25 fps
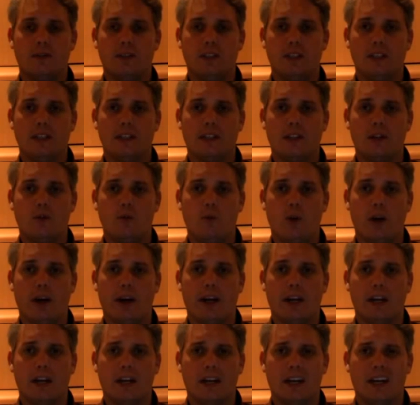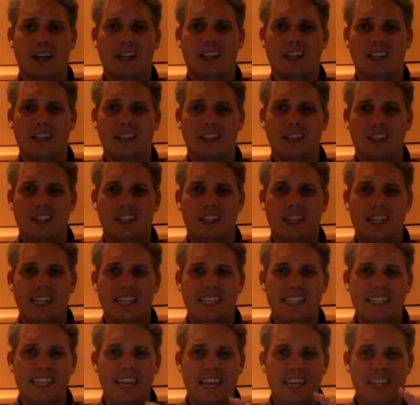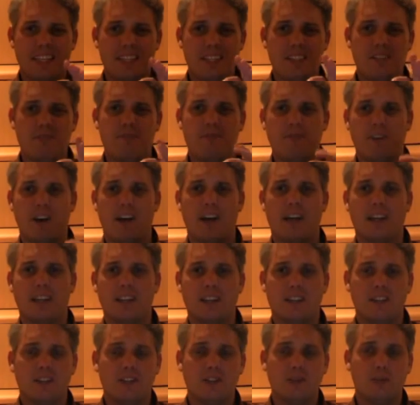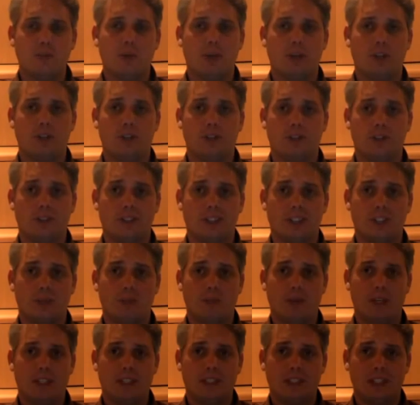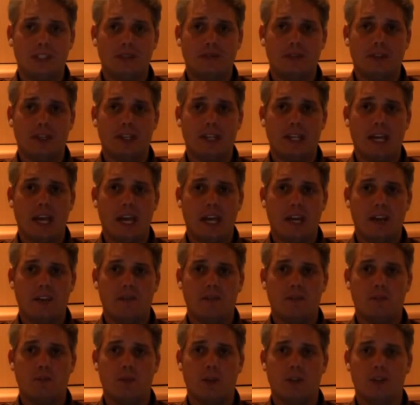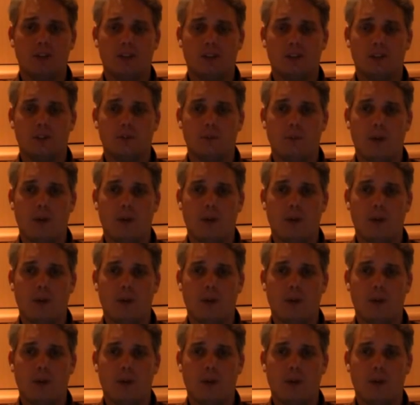feeling that way, and then intensifying those emotions, especially if they're negative emotions,